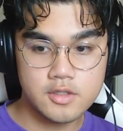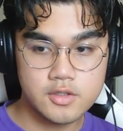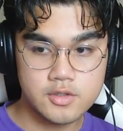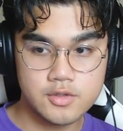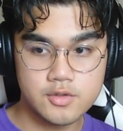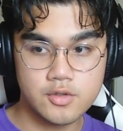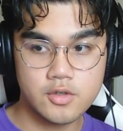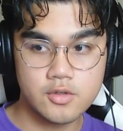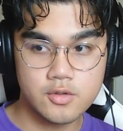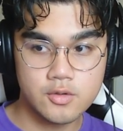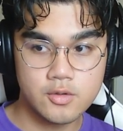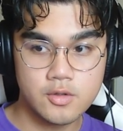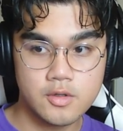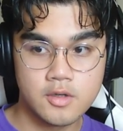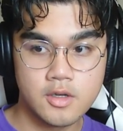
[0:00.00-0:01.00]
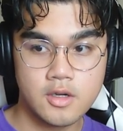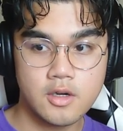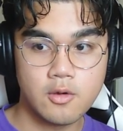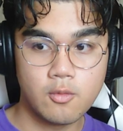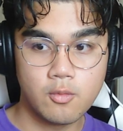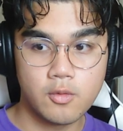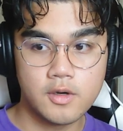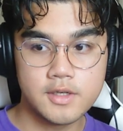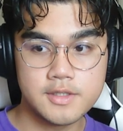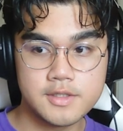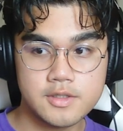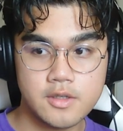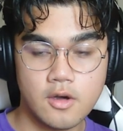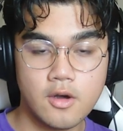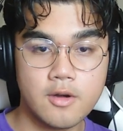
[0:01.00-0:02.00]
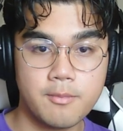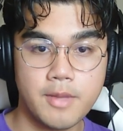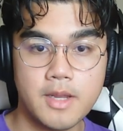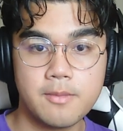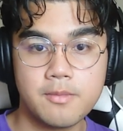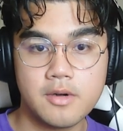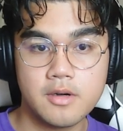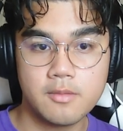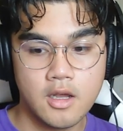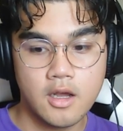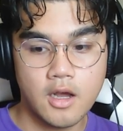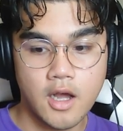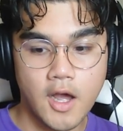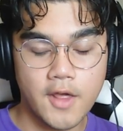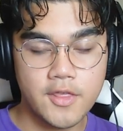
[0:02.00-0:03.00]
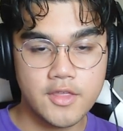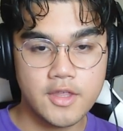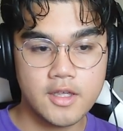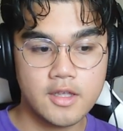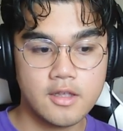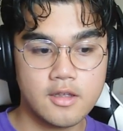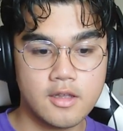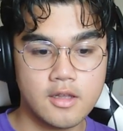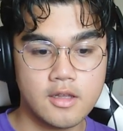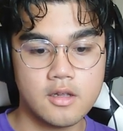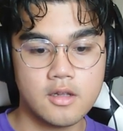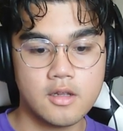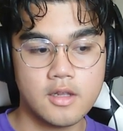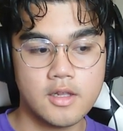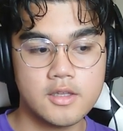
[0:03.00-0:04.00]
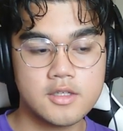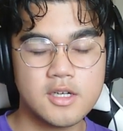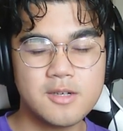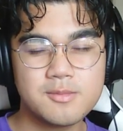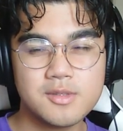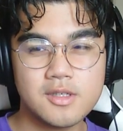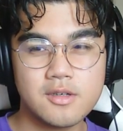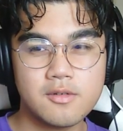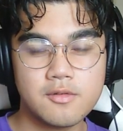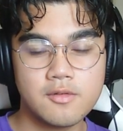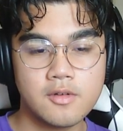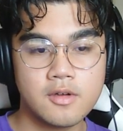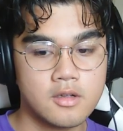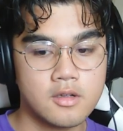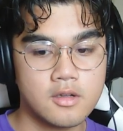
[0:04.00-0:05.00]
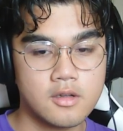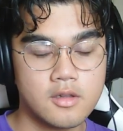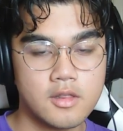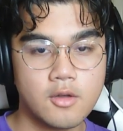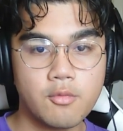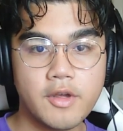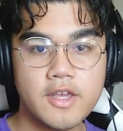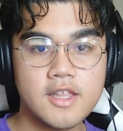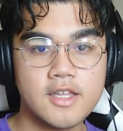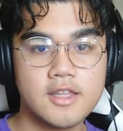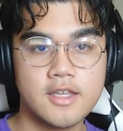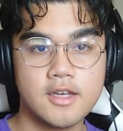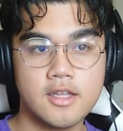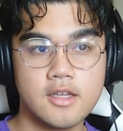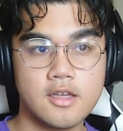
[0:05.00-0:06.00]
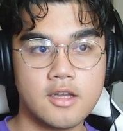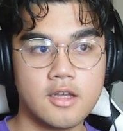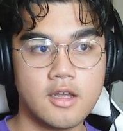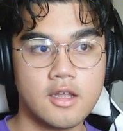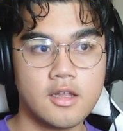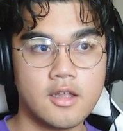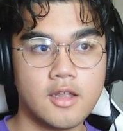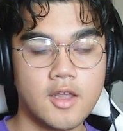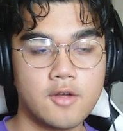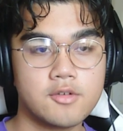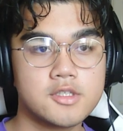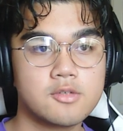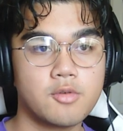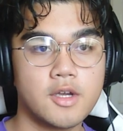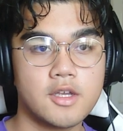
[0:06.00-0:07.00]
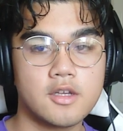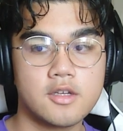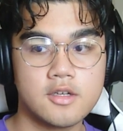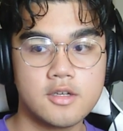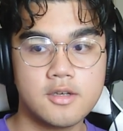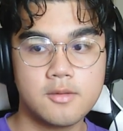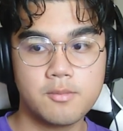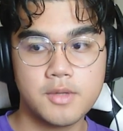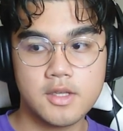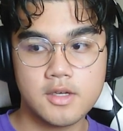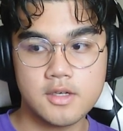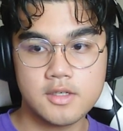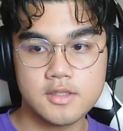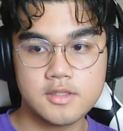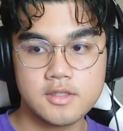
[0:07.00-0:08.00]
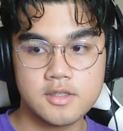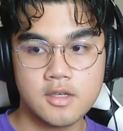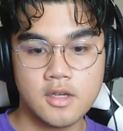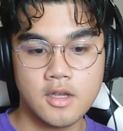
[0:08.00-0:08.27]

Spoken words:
drew was on paper. I think in terms of the way they did it was quite good because